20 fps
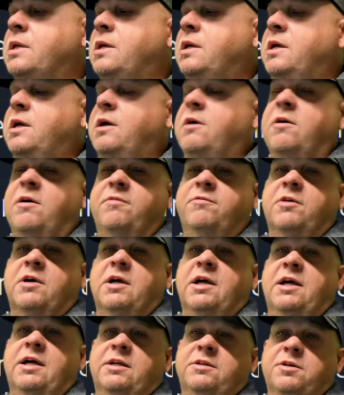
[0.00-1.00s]
However,
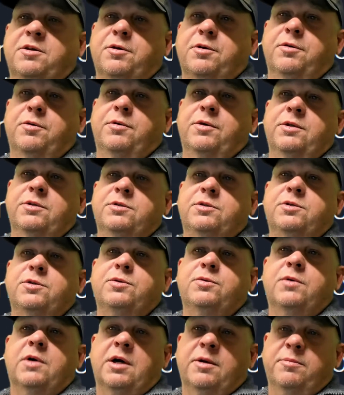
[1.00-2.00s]
I had to go and
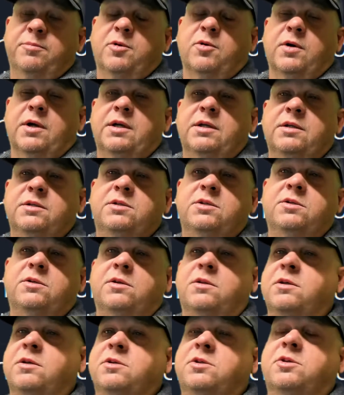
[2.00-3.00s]
do upgrades to
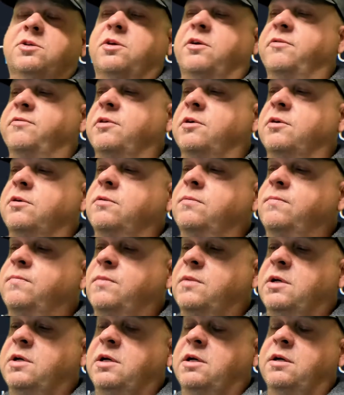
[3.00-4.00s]
this server
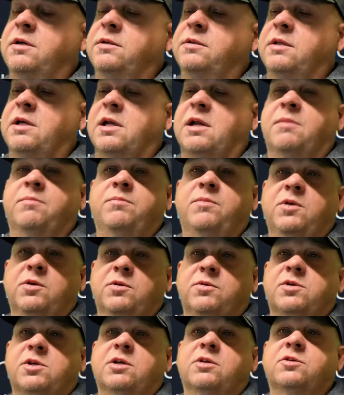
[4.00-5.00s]
that I'm
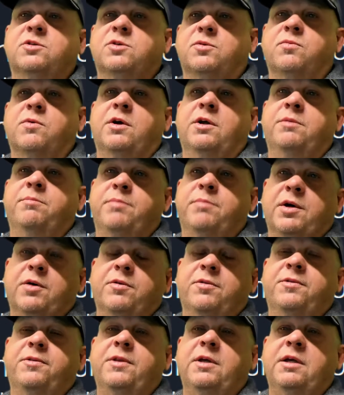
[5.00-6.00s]
using to run
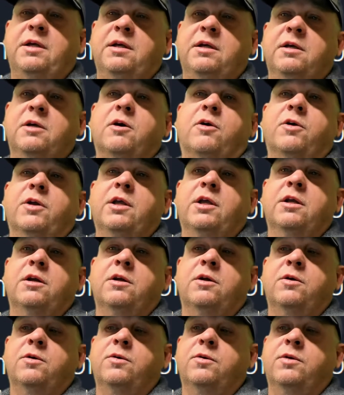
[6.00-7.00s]
both the Guardian
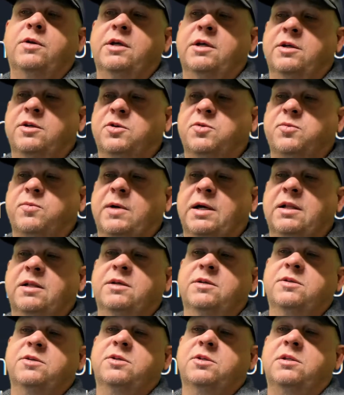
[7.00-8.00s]
node as well
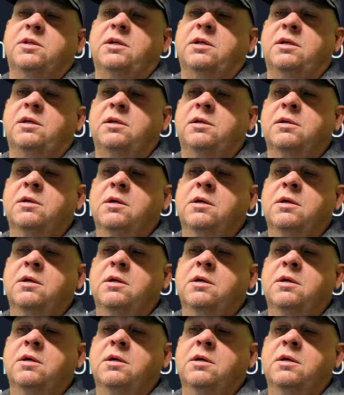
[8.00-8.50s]
as the